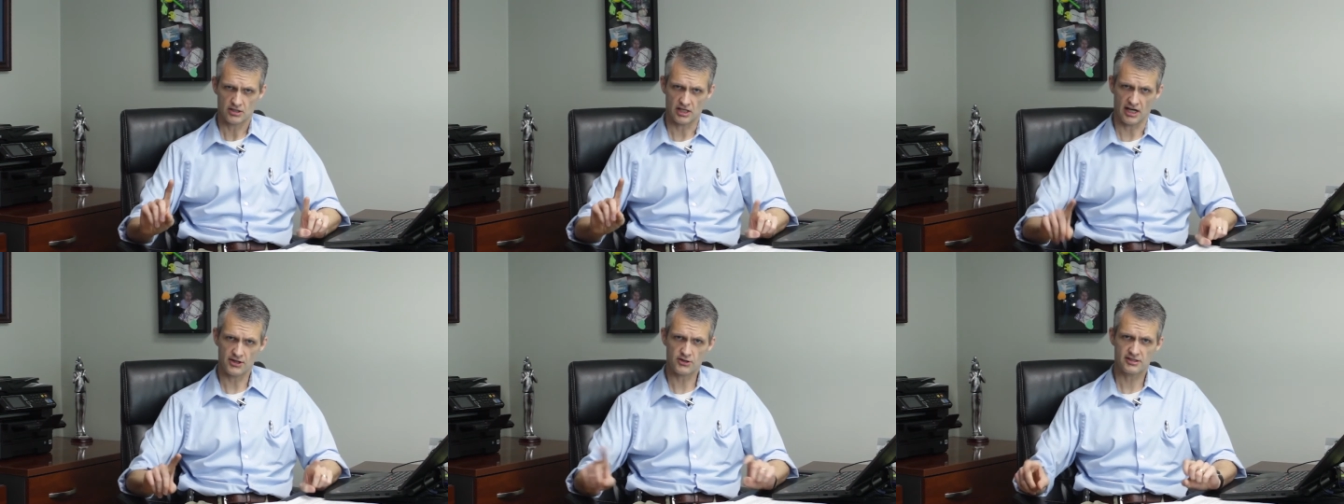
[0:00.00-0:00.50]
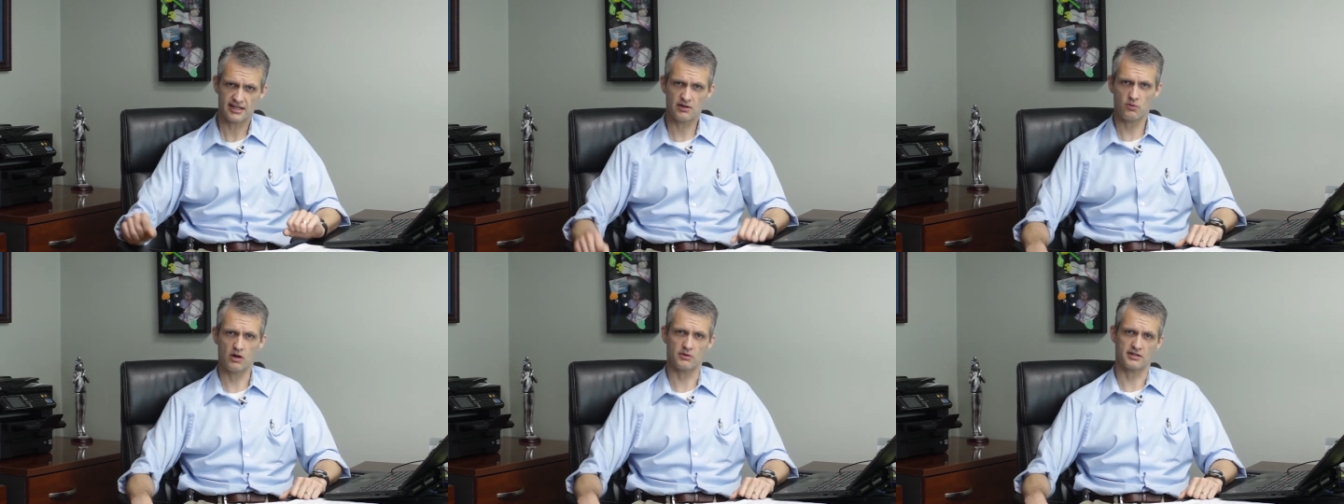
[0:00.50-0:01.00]
to understand
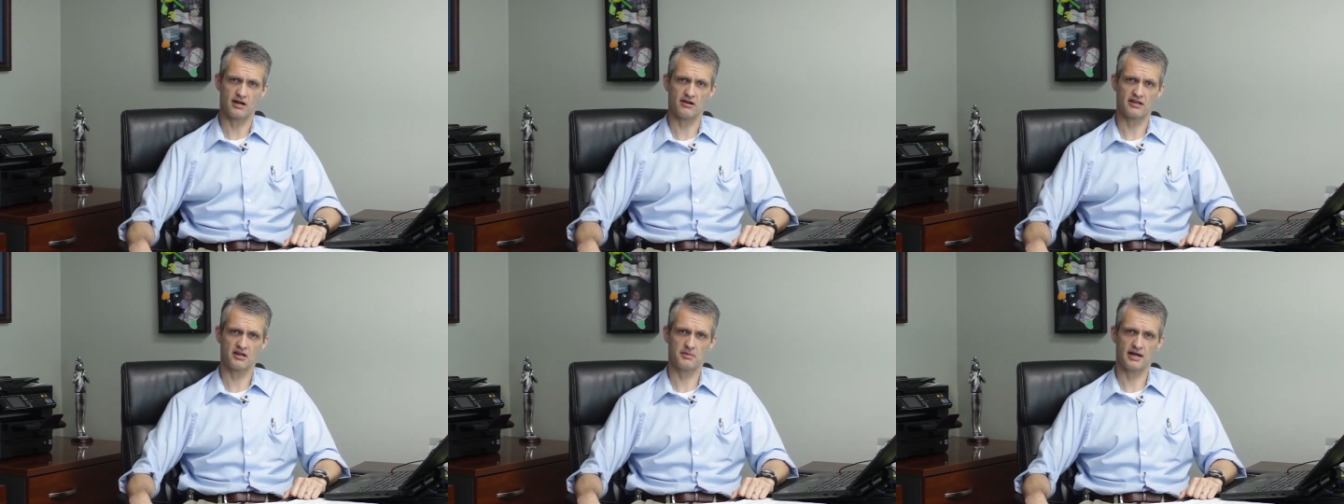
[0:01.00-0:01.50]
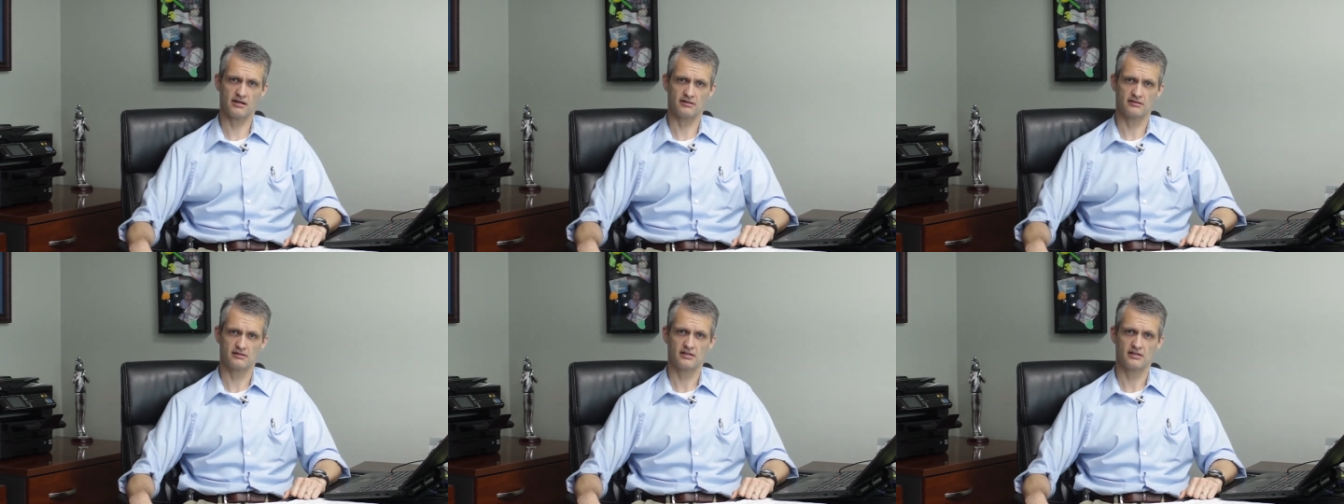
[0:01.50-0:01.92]
what we're talking about,